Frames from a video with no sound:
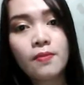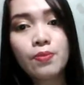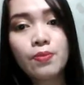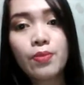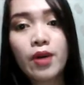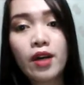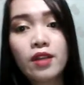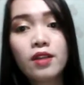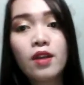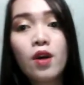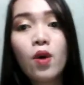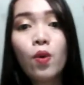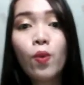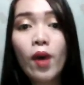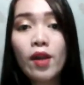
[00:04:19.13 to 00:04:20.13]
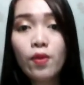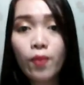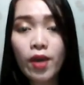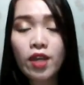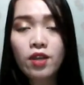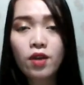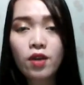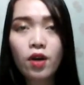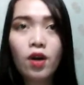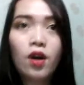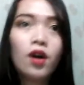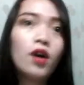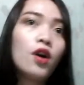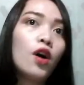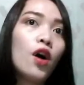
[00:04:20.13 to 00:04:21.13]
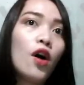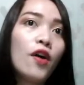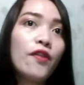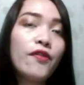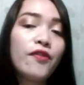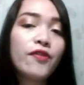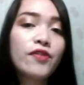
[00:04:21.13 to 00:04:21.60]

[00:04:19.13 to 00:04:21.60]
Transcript: But one way of